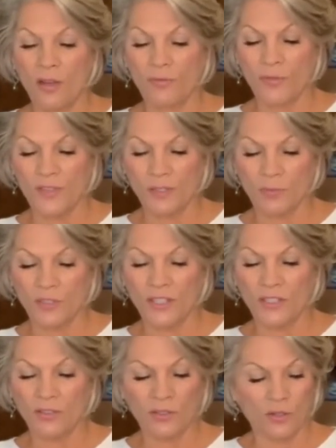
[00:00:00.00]
for this
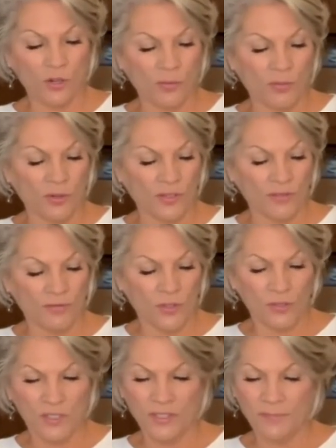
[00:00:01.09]
particular herbal infusion.